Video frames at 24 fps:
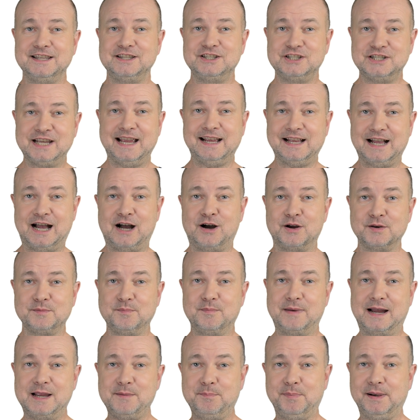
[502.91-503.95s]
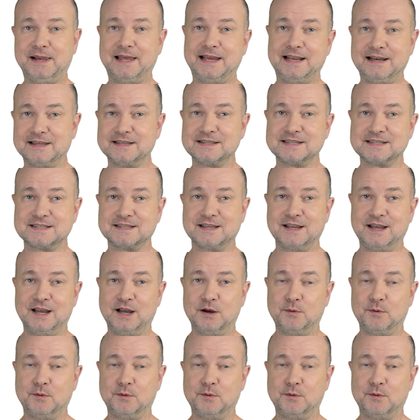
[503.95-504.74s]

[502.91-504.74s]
check out my playlist